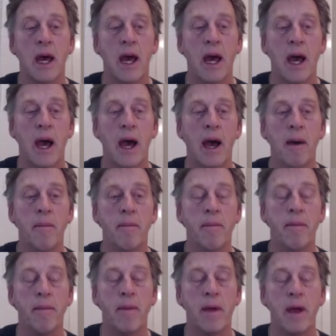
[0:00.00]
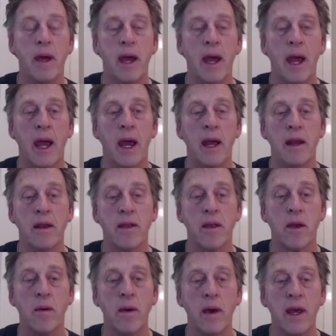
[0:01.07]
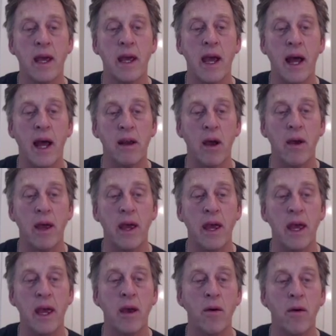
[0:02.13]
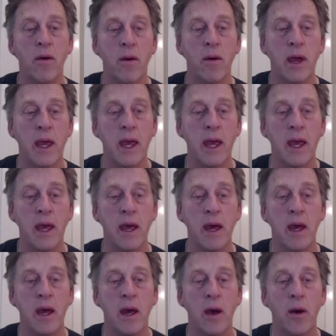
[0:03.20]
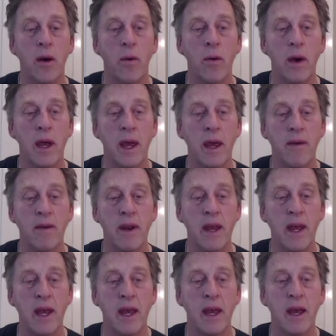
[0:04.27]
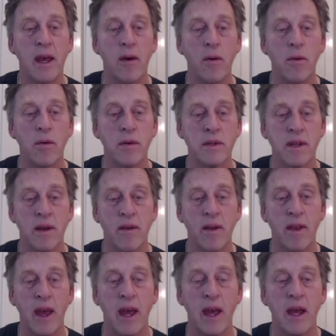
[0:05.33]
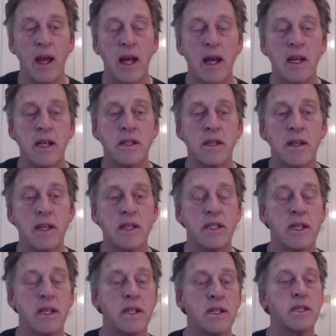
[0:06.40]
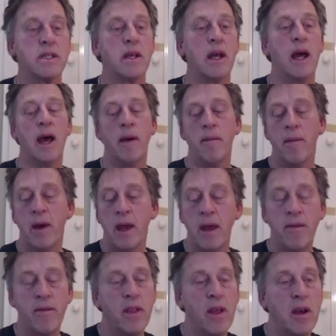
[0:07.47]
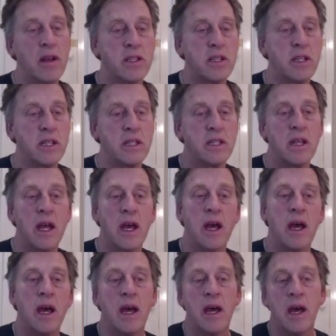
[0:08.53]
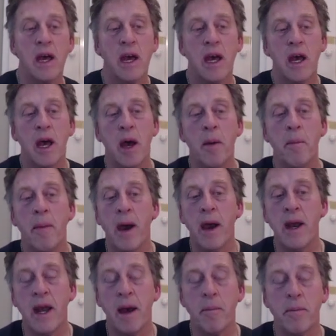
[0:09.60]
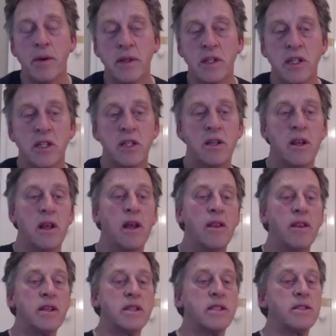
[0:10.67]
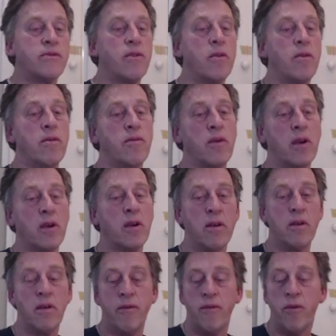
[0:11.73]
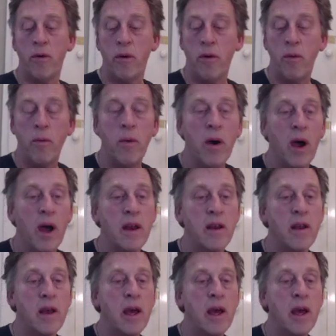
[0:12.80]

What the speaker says: and the queen can't go here or even here or something like that. So this is, even though it's just a made up position, this is very, very good for white,